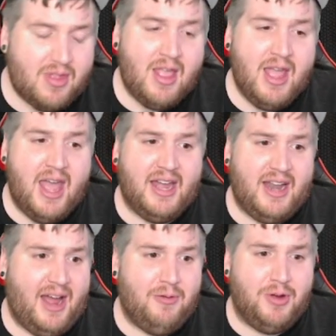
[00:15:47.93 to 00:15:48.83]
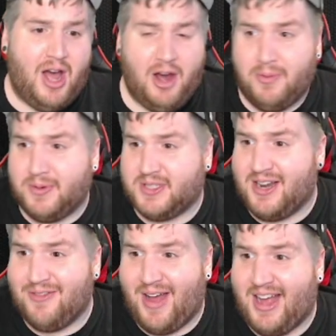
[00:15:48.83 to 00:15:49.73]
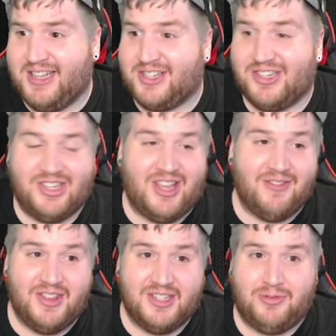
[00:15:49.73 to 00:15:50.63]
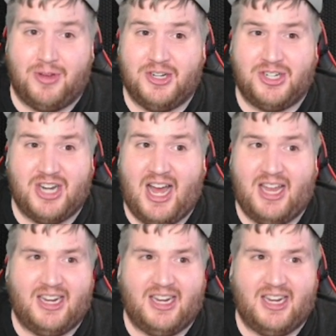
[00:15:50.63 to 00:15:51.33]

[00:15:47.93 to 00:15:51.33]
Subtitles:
and I would 100% advise giving this one a shot,